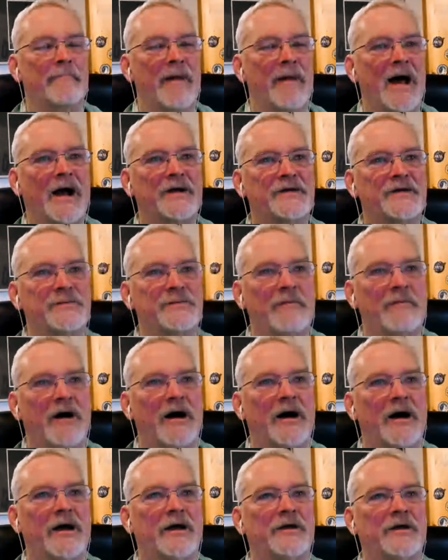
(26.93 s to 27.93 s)

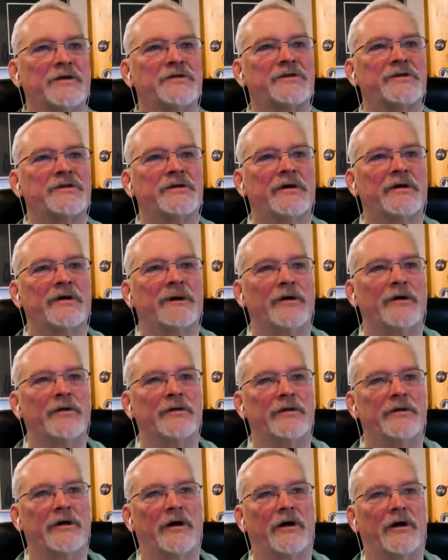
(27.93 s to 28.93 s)
maximize
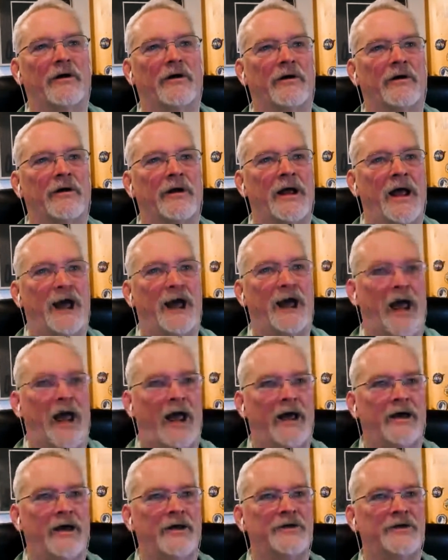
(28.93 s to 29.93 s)
their
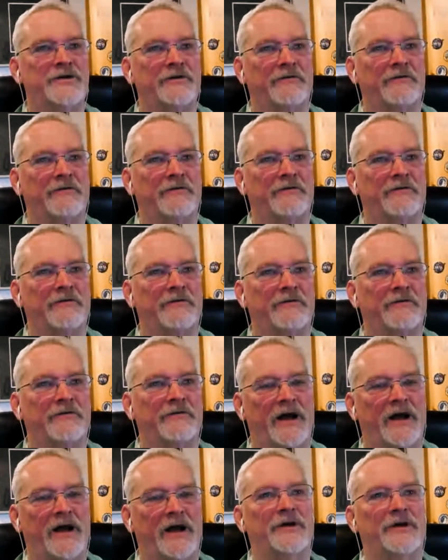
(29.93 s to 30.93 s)
hedge
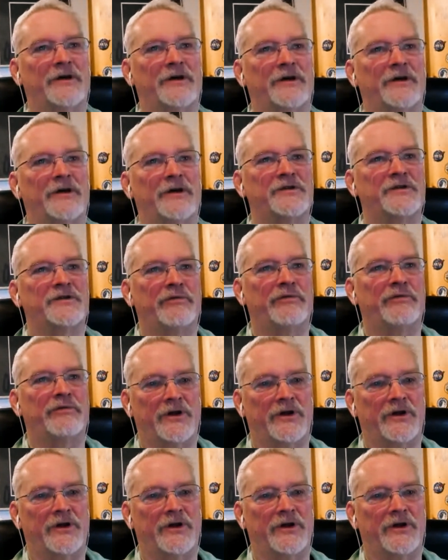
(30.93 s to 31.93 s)
effectiveness per
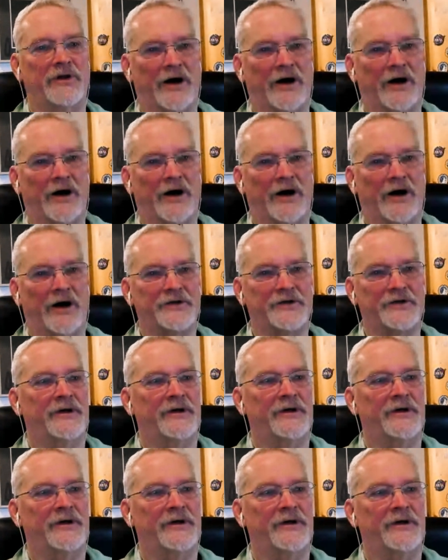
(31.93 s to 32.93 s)
unit cost.
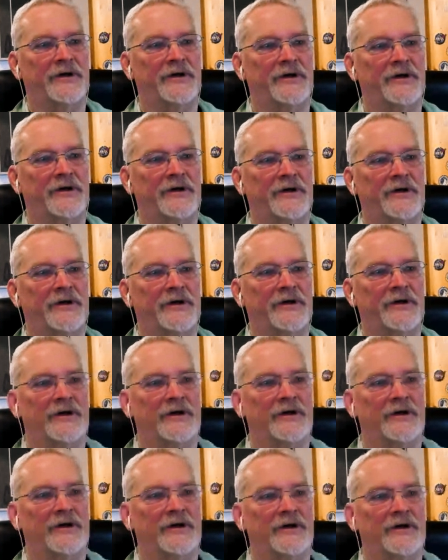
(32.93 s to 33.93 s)

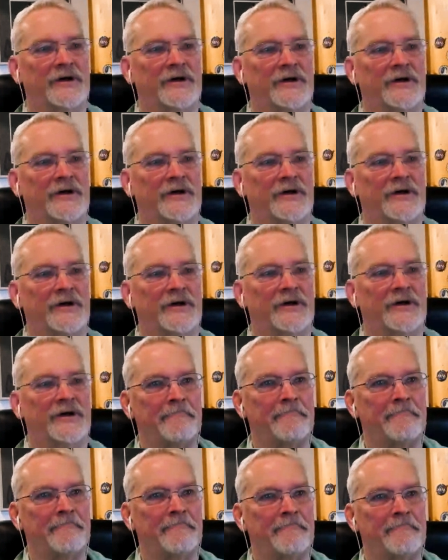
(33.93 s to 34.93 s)
And
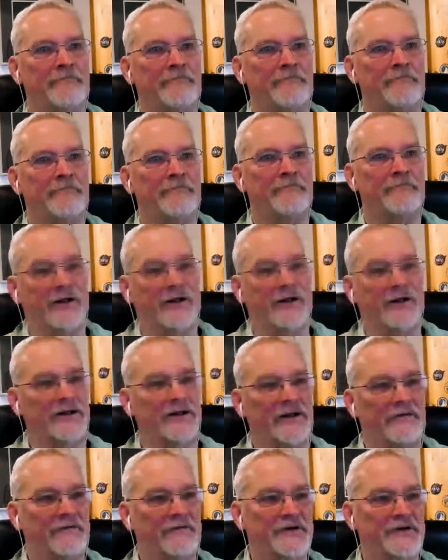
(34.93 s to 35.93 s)
what I call
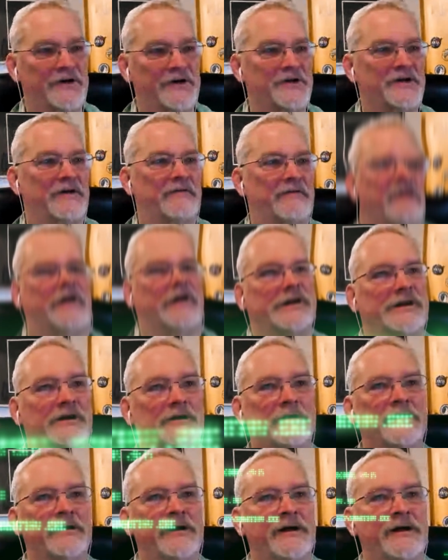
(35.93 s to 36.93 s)
it the efficiency
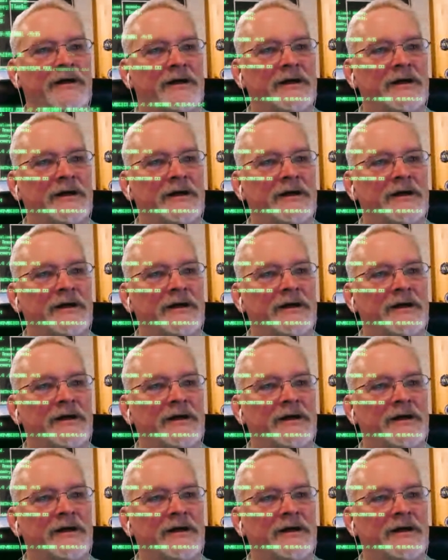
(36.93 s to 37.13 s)
frontier.